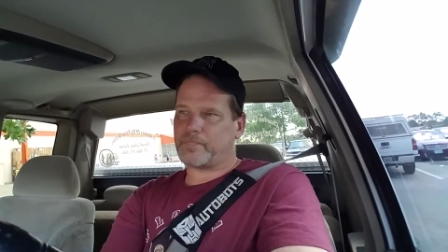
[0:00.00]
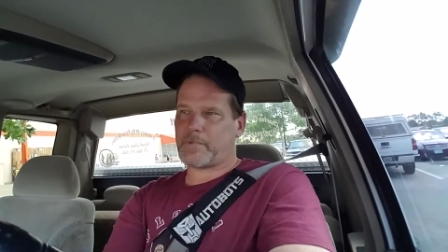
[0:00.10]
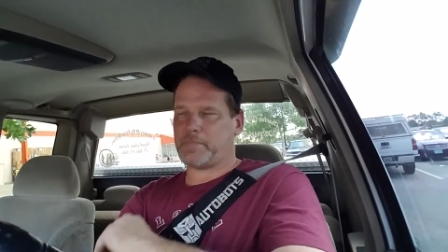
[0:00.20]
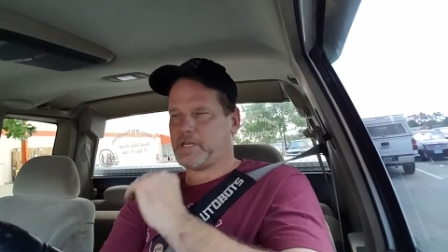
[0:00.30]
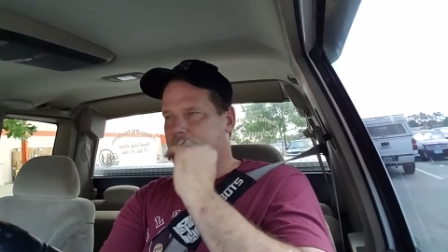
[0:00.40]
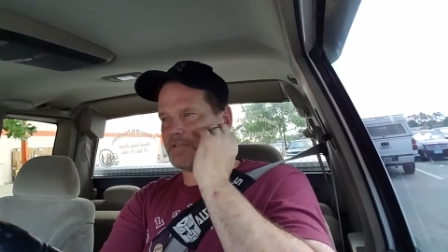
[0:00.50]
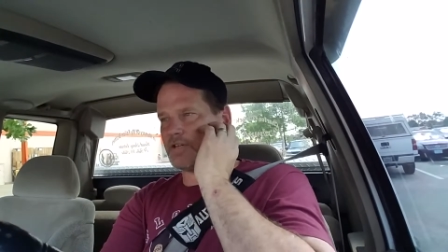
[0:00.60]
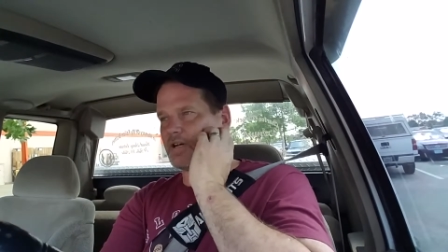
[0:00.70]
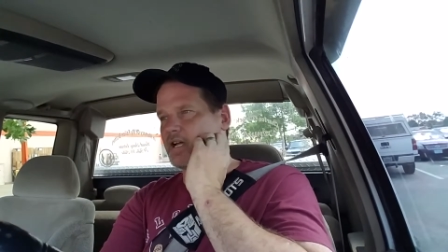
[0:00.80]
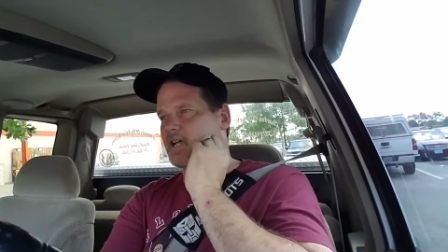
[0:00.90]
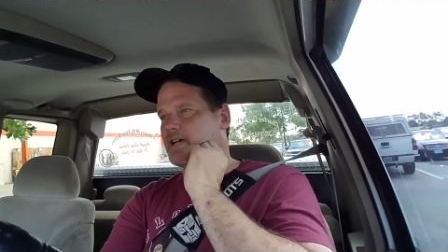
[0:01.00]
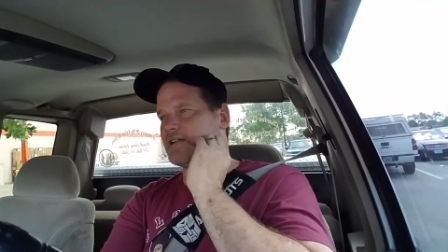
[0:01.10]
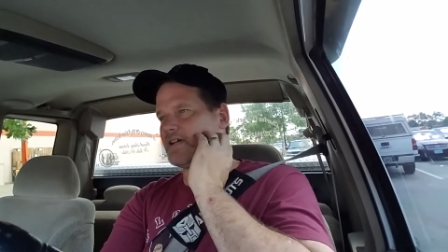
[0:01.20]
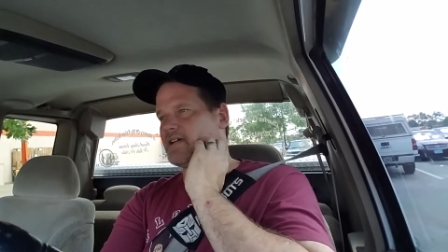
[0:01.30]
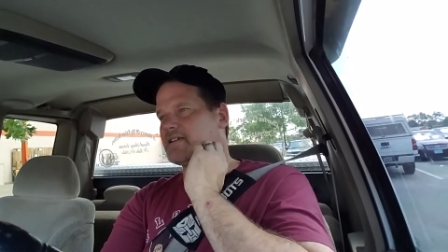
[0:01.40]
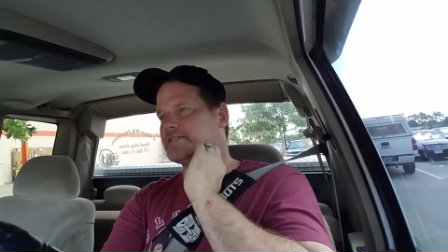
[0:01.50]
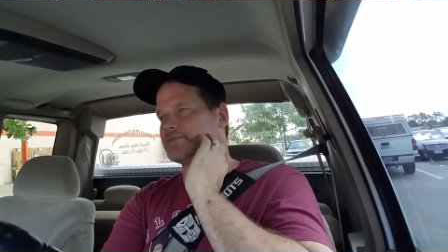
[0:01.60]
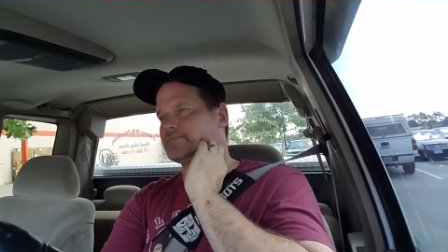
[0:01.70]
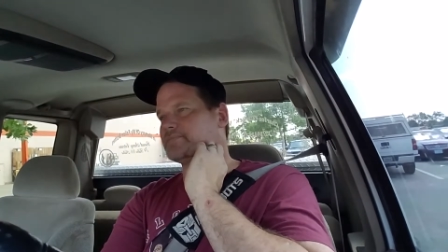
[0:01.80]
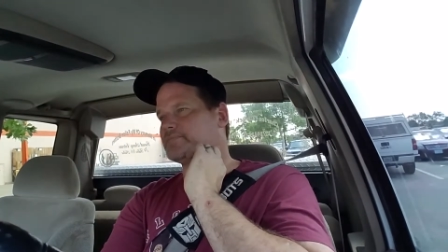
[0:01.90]
I mean, even though I got
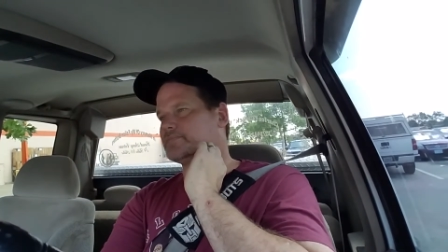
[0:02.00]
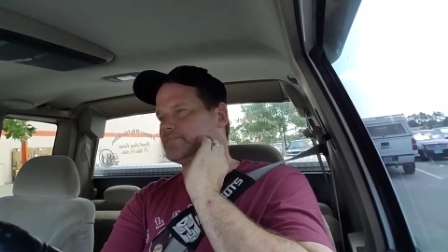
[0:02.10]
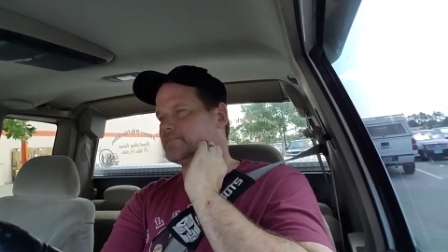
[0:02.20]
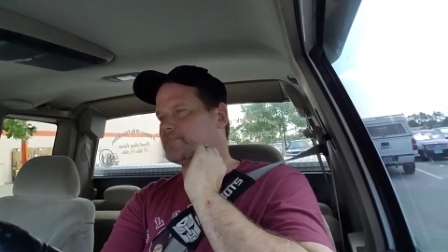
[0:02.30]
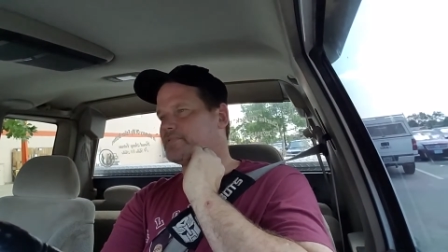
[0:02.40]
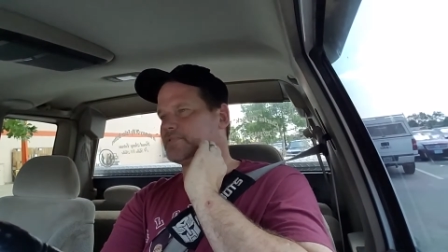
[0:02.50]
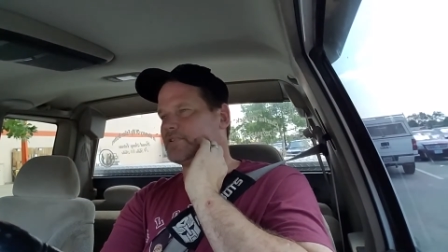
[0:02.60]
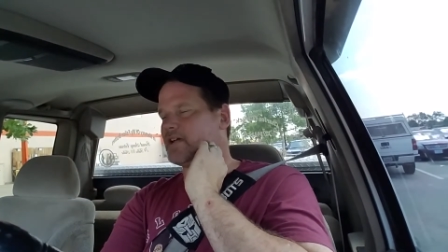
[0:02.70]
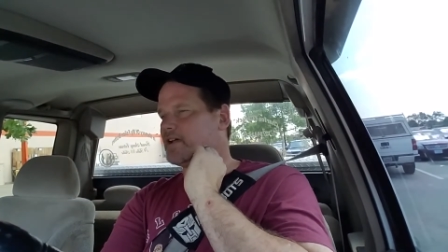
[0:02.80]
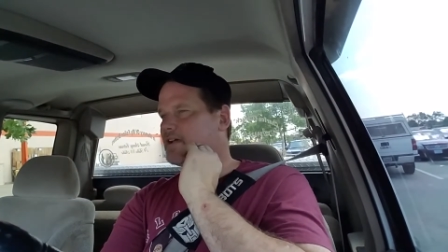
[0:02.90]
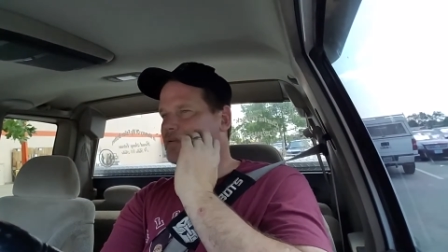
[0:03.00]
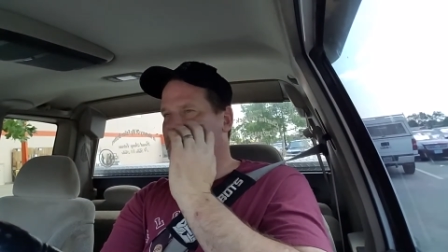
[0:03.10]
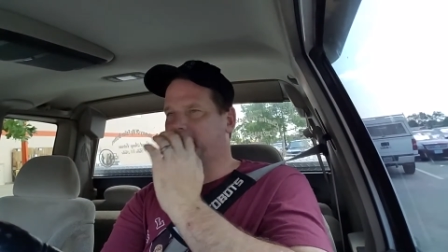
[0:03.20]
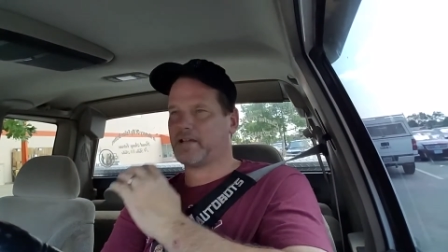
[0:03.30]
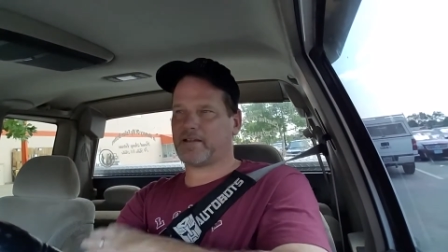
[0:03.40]
some, I mean,